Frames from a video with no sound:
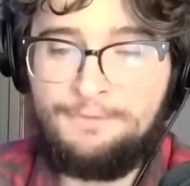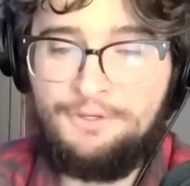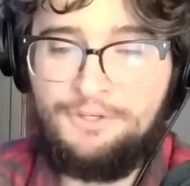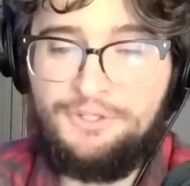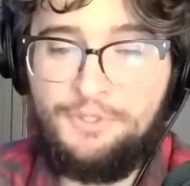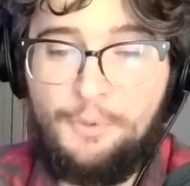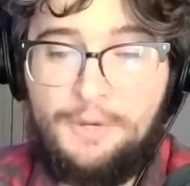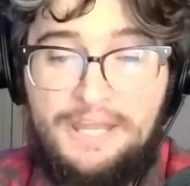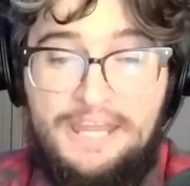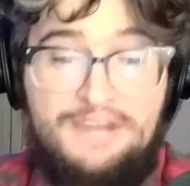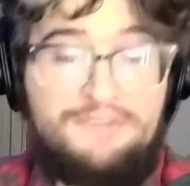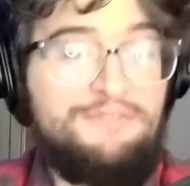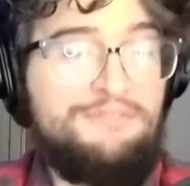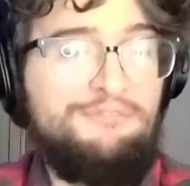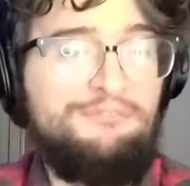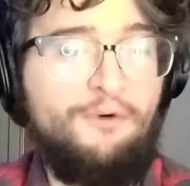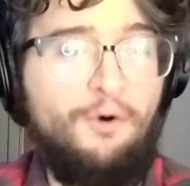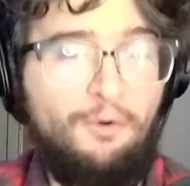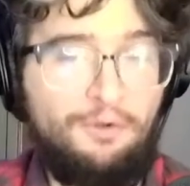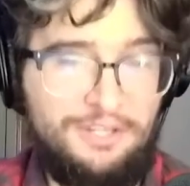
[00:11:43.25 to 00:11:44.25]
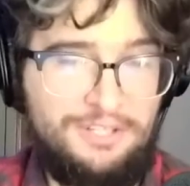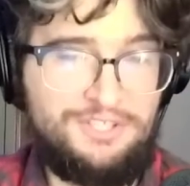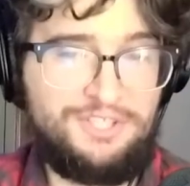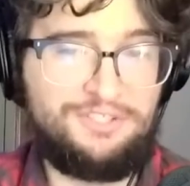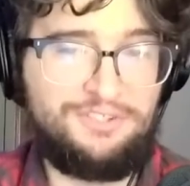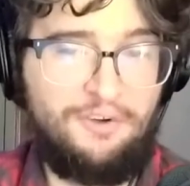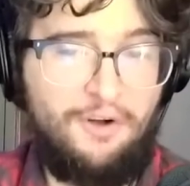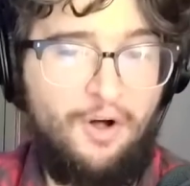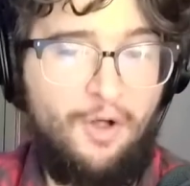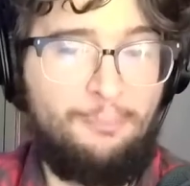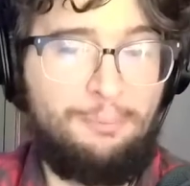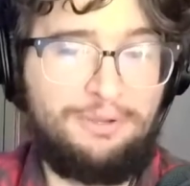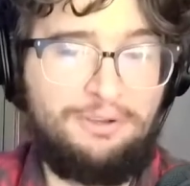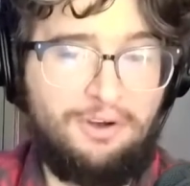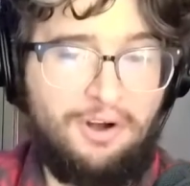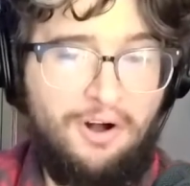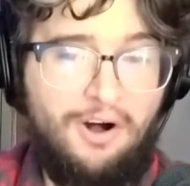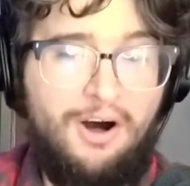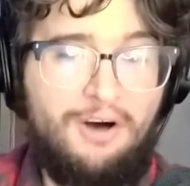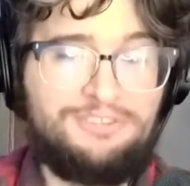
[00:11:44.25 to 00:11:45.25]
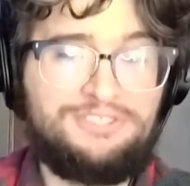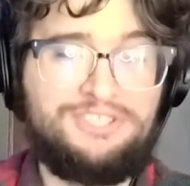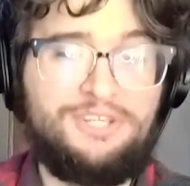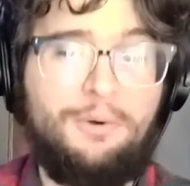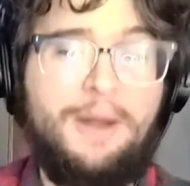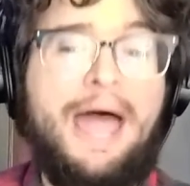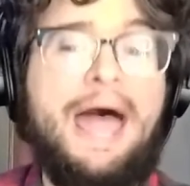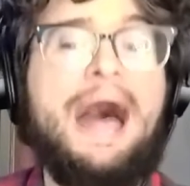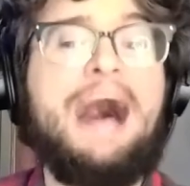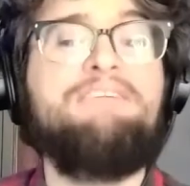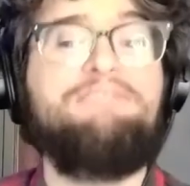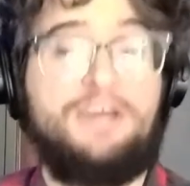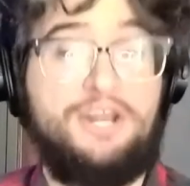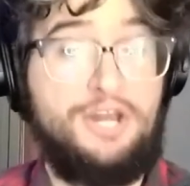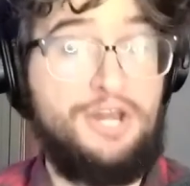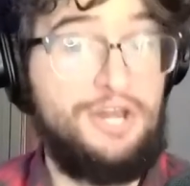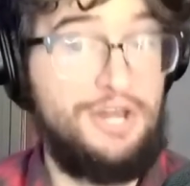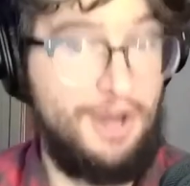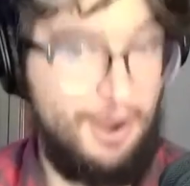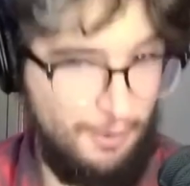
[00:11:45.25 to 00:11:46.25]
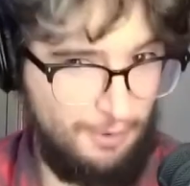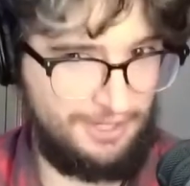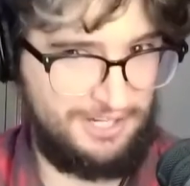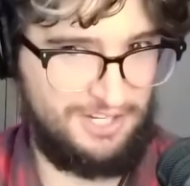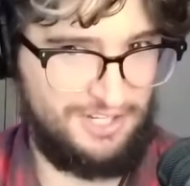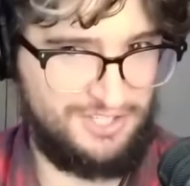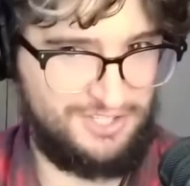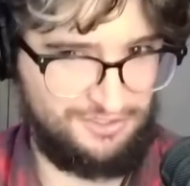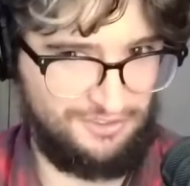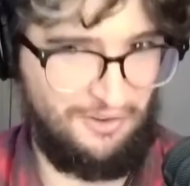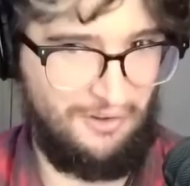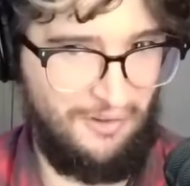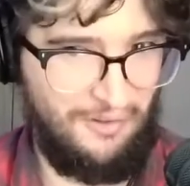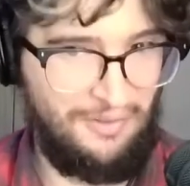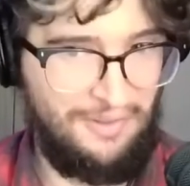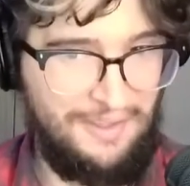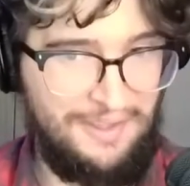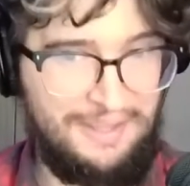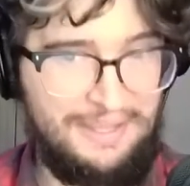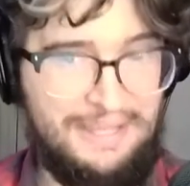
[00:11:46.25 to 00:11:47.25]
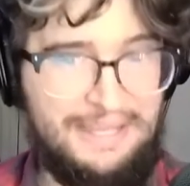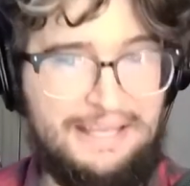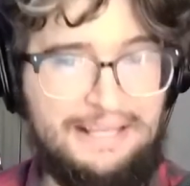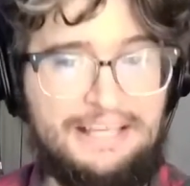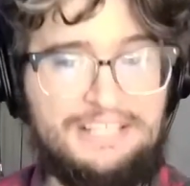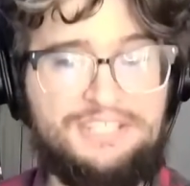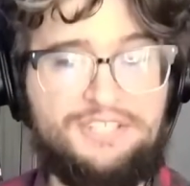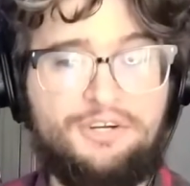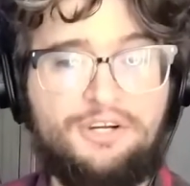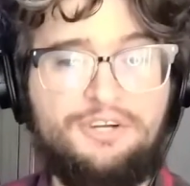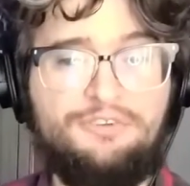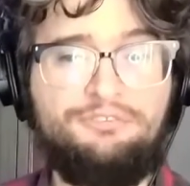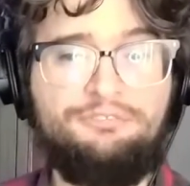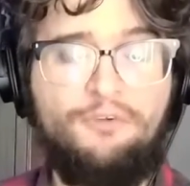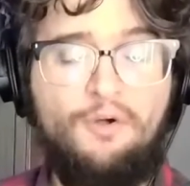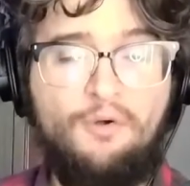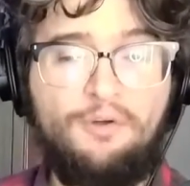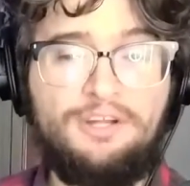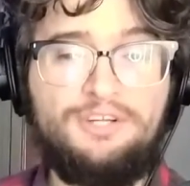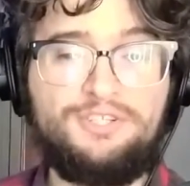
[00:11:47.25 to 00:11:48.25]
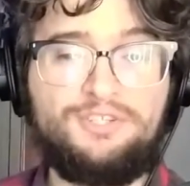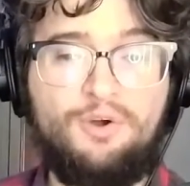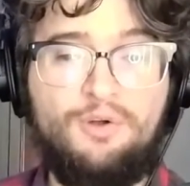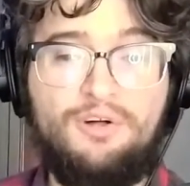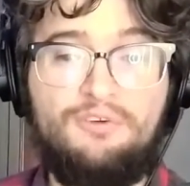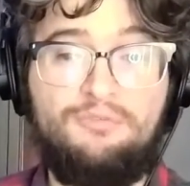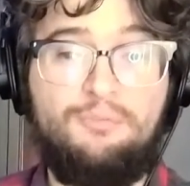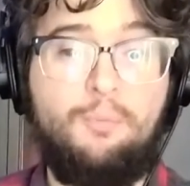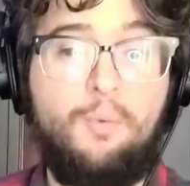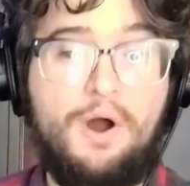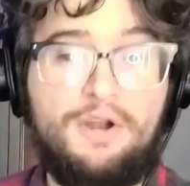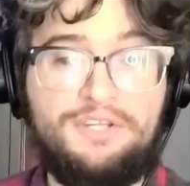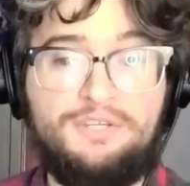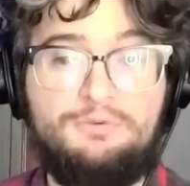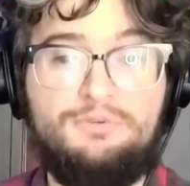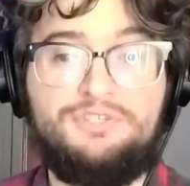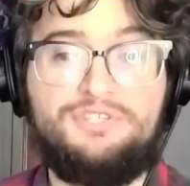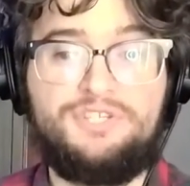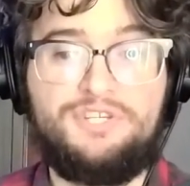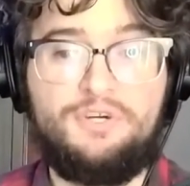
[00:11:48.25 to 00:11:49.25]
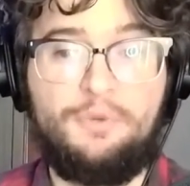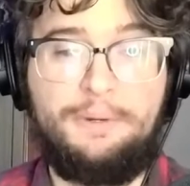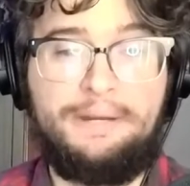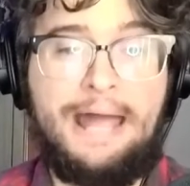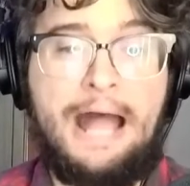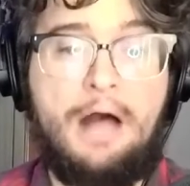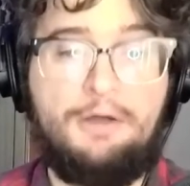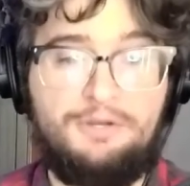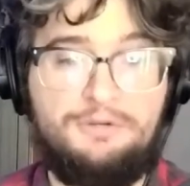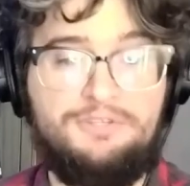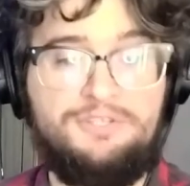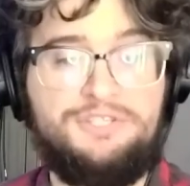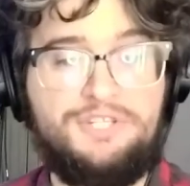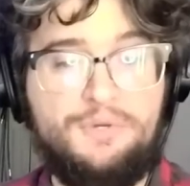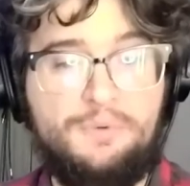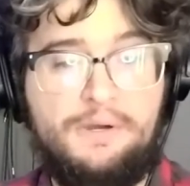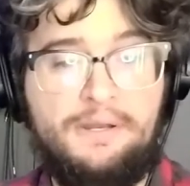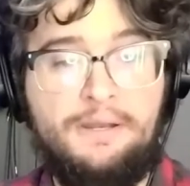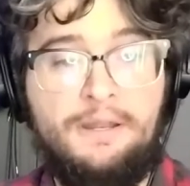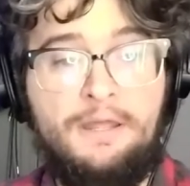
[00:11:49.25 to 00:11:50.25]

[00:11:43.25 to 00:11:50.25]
You are in full control, but you also have no control because you're in full control of what you do and how you do it